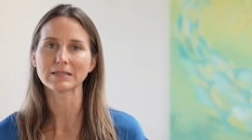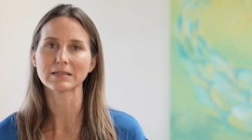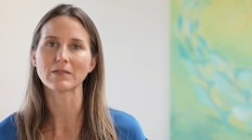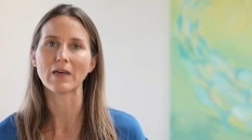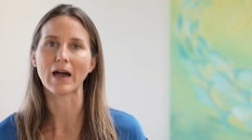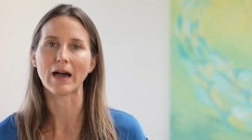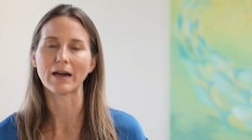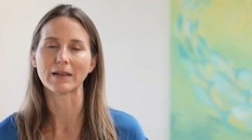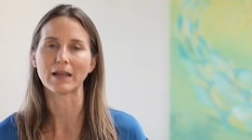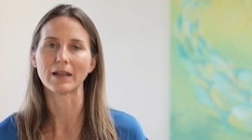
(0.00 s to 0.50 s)
to
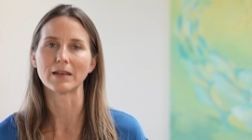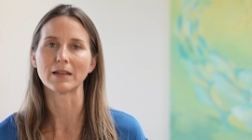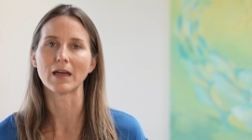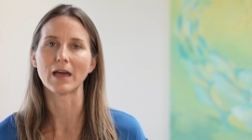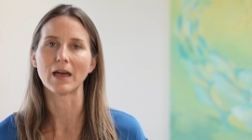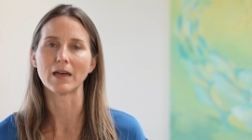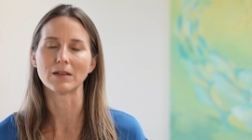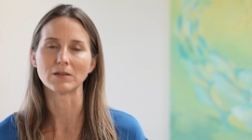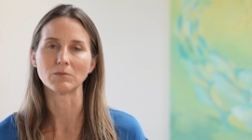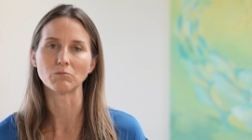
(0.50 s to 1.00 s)
that
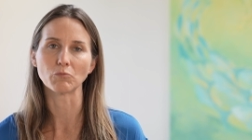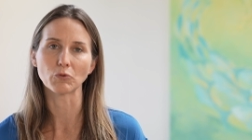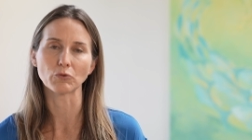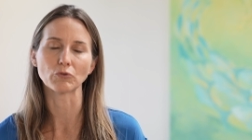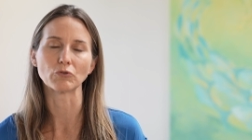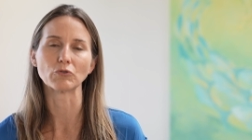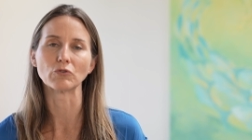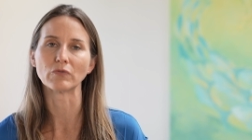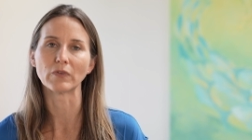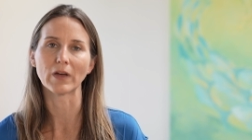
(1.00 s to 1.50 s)
and
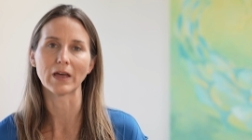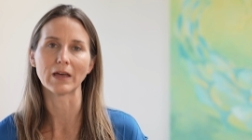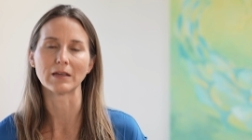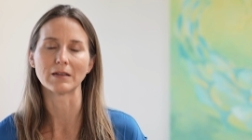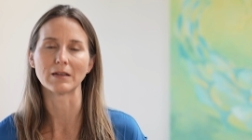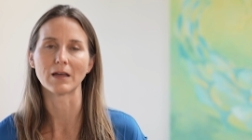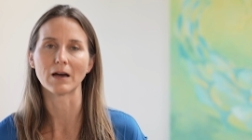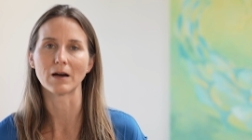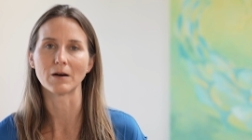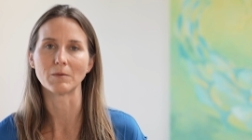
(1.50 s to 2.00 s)
improve
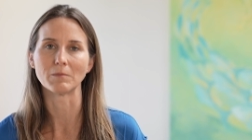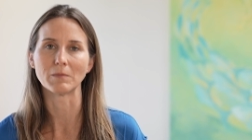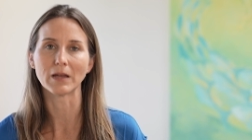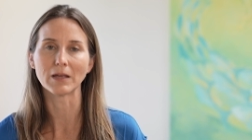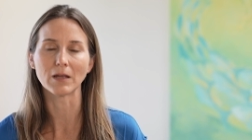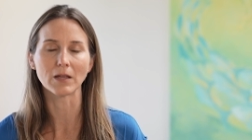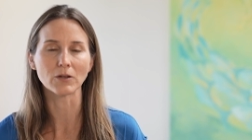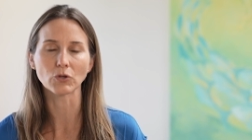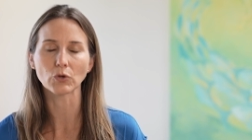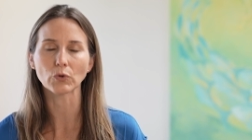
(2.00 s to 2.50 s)
in
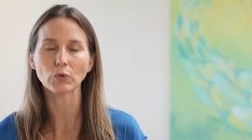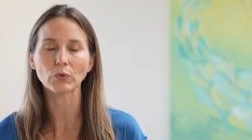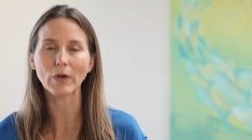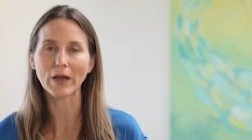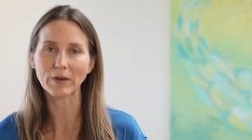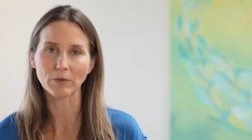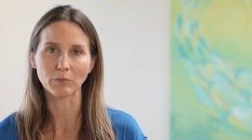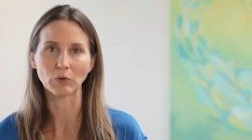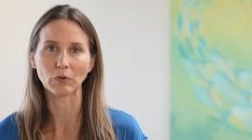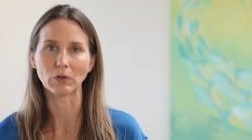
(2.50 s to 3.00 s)

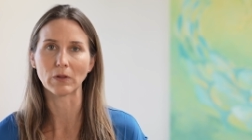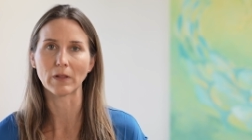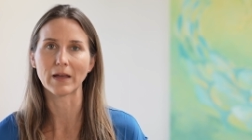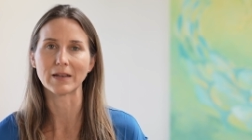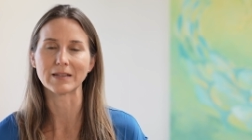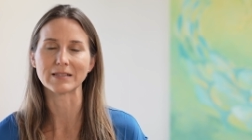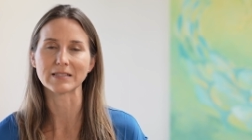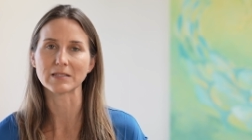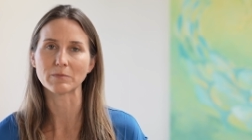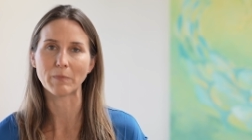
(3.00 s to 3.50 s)
incredible
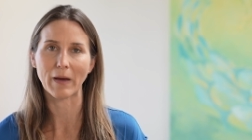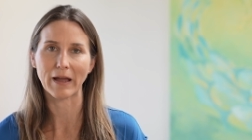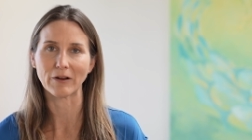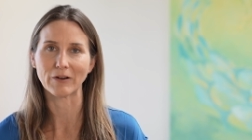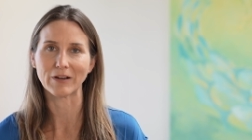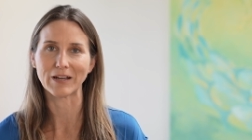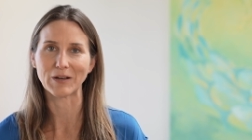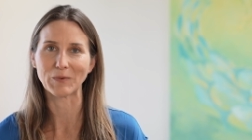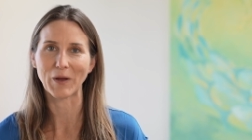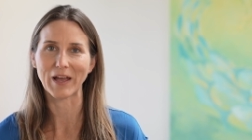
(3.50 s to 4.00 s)
and inspiring